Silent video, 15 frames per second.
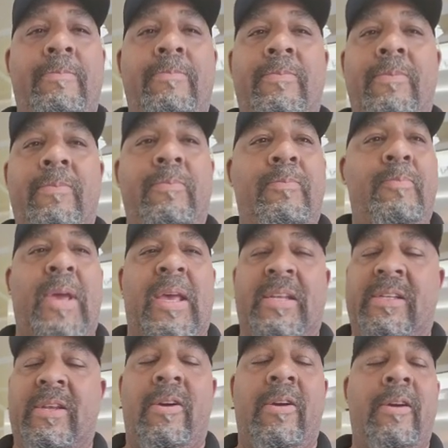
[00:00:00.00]
Um,
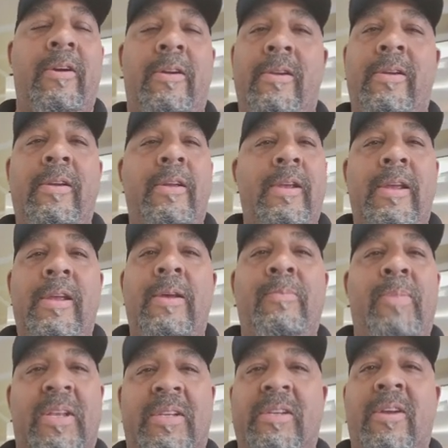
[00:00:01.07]
best car.
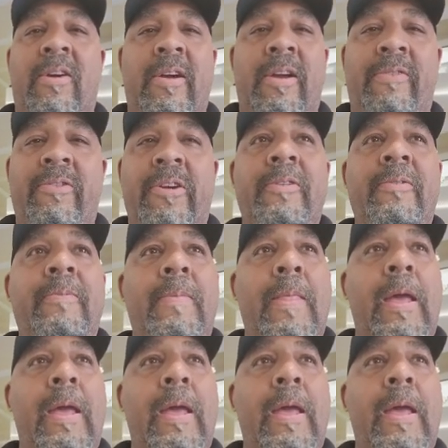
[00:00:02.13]
Best car ever.